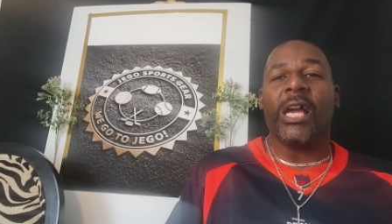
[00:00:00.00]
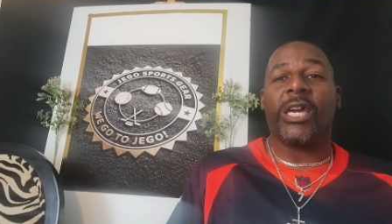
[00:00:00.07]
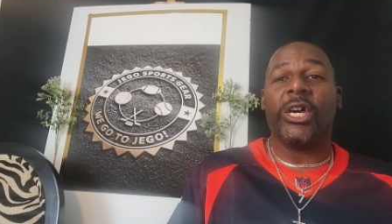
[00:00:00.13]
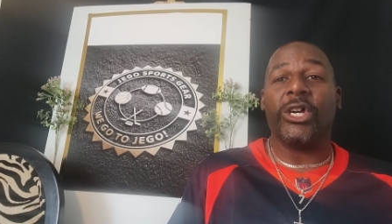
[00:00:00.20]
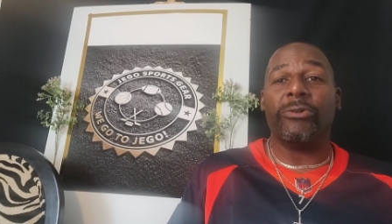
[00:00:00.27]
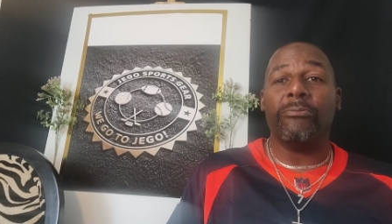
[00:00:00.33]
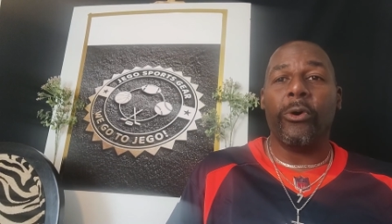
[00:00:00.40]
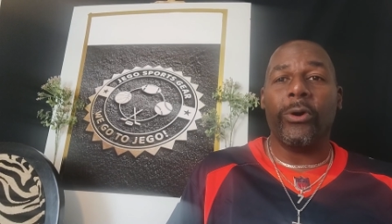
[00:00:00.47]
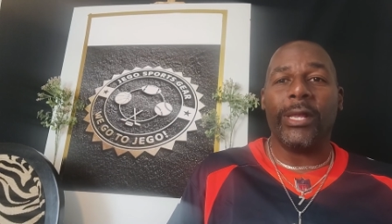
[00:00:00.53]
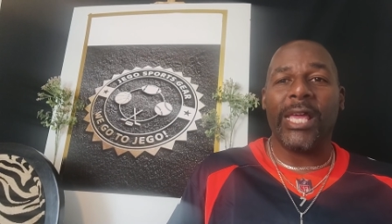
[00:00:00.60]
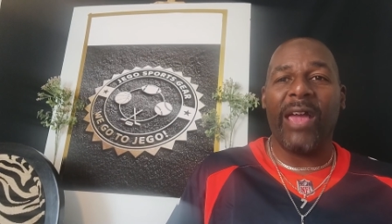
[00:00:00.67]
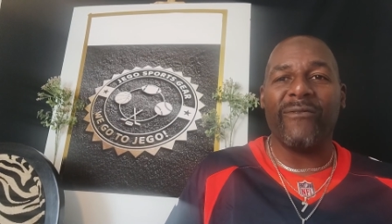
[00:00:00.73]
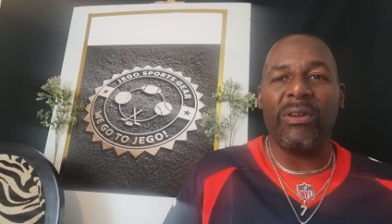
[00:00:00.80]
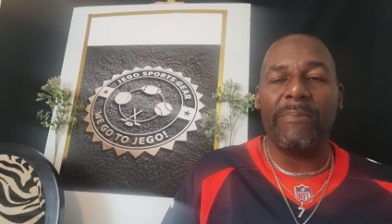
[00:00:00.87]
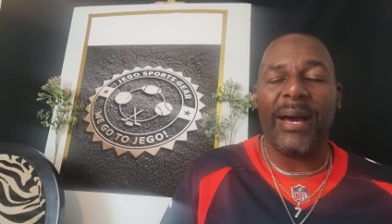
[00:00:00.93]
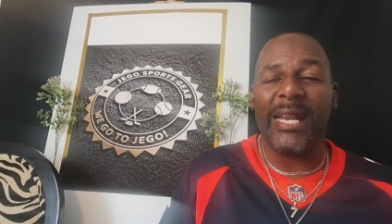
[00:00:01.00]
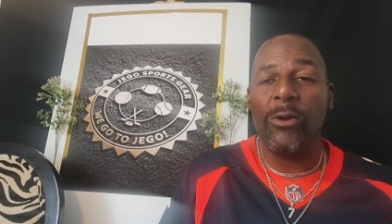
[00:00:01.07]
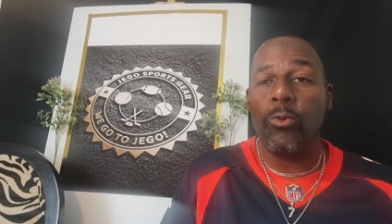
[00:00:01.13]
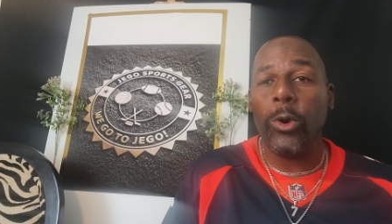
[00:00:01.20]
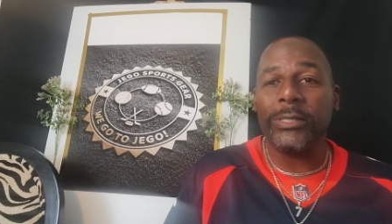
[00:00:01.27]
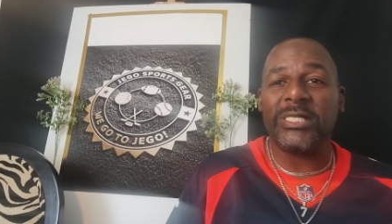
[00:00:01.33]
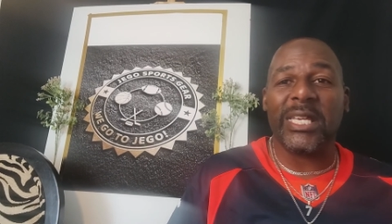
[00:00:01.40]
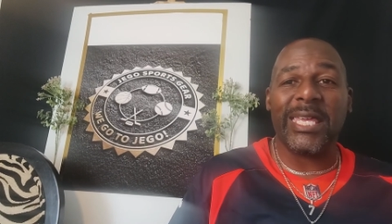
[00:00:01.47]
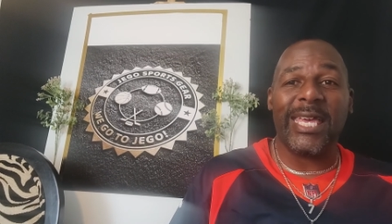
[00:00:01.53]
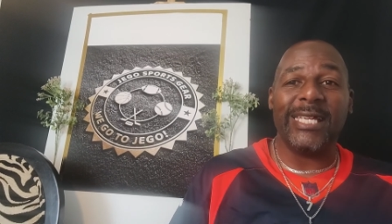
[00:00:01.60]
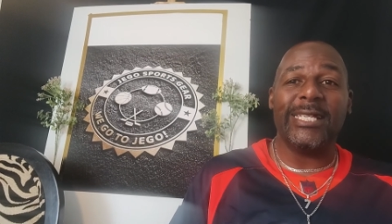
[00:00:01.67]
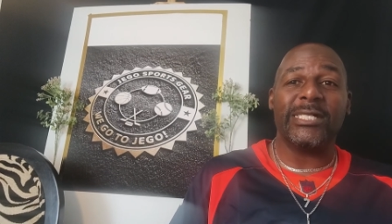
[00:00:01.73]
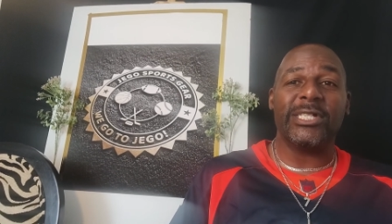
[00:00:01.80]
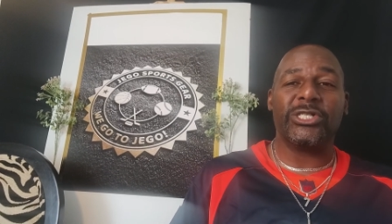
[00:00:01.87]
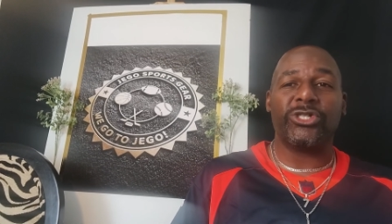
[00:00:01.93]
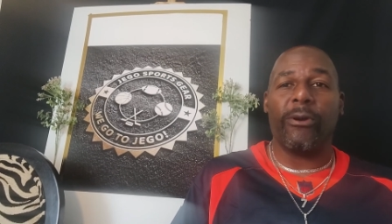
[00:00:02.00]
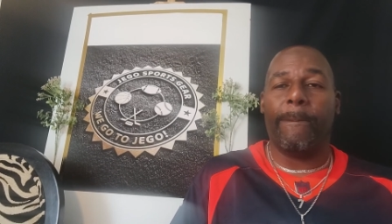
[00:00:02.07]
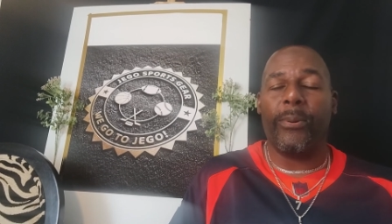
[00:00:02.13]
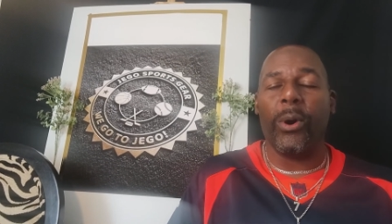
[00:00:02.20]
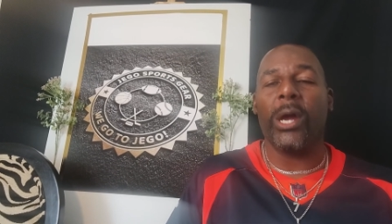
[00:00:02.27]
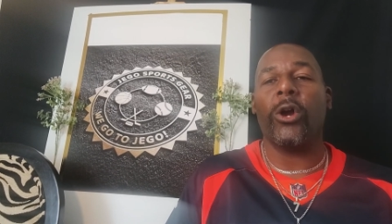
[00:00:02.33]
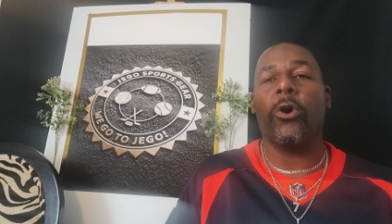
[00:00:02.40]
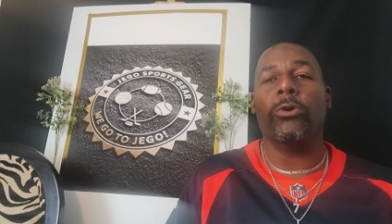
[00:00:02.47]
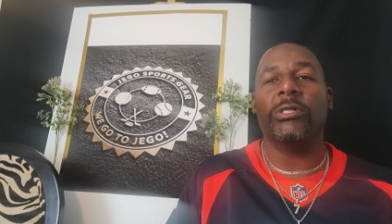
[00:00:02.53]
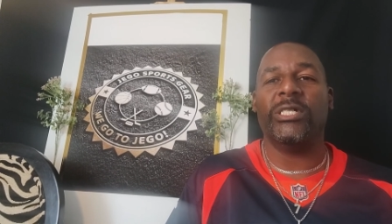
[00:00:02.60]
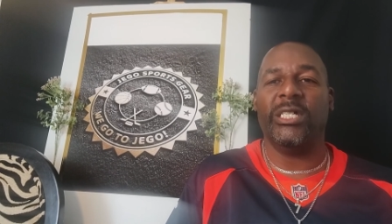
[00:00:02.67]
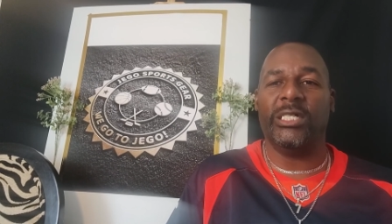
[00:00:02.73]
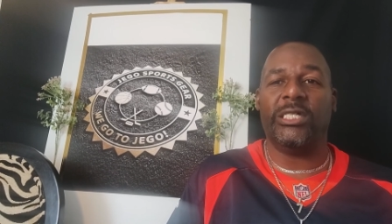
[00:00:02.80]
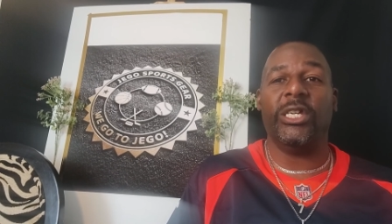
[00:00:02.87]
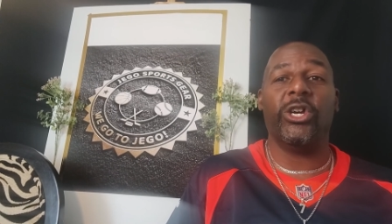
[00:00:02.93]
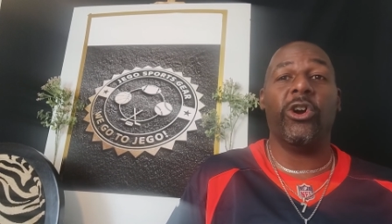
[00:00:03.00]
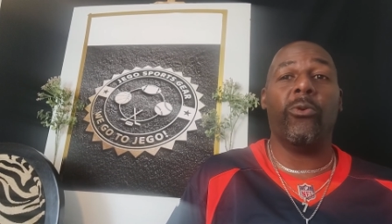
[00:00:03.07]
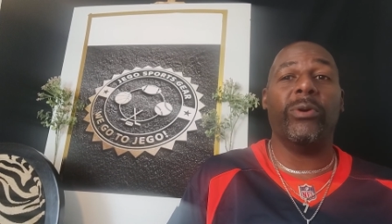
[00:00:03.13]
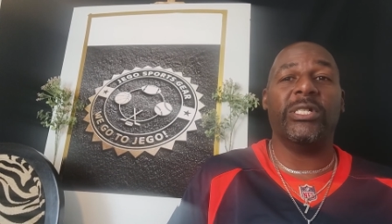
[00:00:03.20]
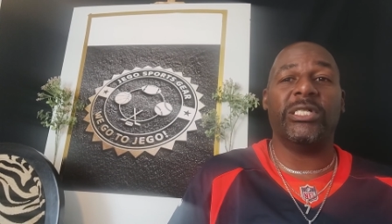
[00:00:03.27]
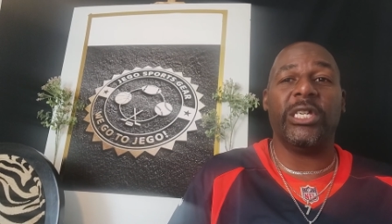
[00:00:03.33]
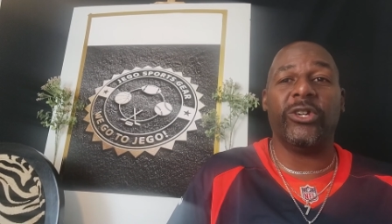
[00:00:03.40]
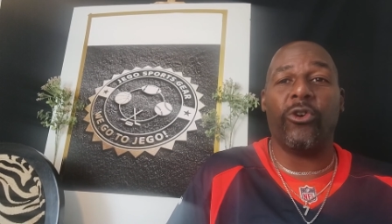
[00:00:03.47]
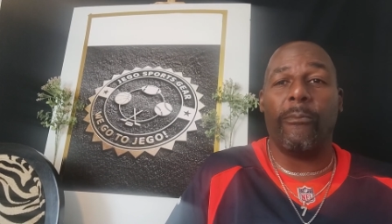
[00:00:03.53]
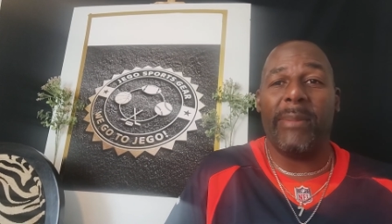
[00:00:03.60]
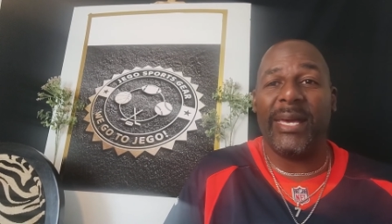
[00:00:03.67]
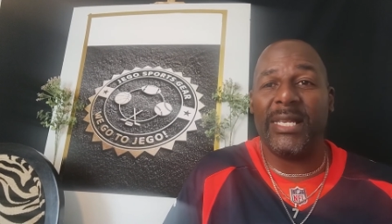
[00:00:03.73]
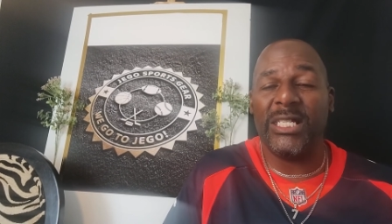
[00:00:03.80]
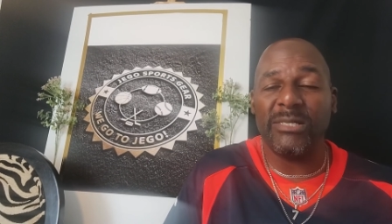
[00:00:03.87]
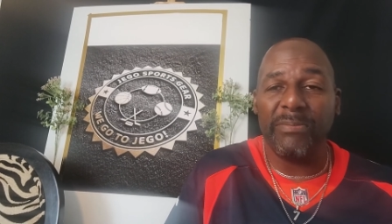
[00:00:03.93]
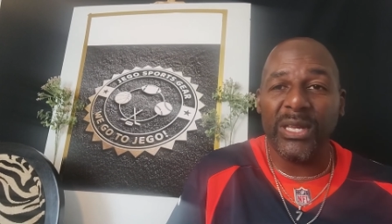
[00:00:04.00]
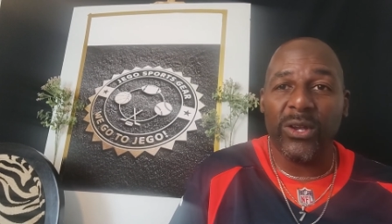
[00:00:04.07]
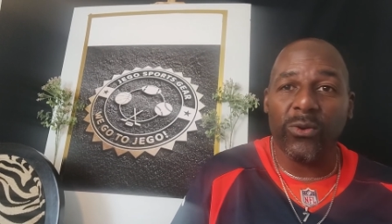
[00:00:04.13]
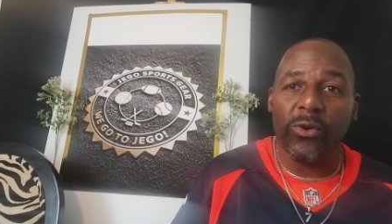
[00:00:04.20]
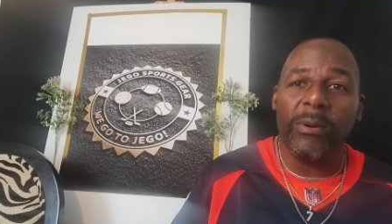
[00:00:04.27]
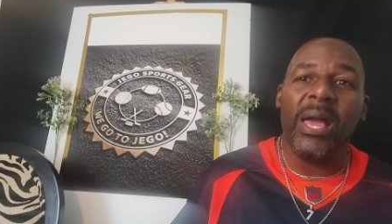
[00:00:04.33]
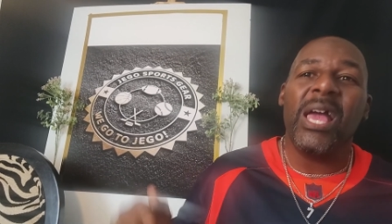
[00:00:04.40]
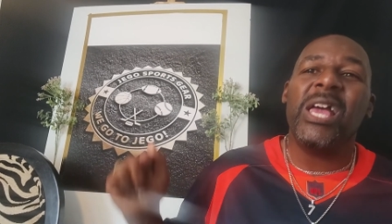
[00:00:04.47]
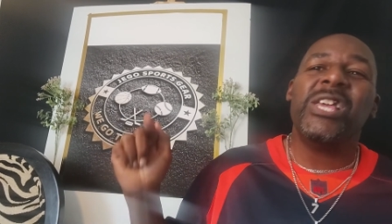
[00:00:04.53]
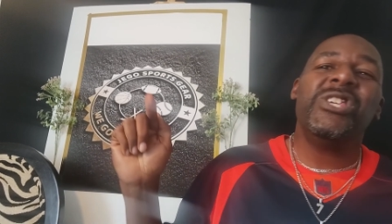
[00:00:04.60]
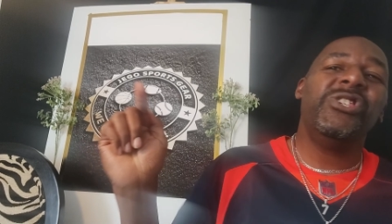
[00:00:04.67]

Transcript: Good morning, everybody. Once again, this is your boy OG Jego with Jego Management Group,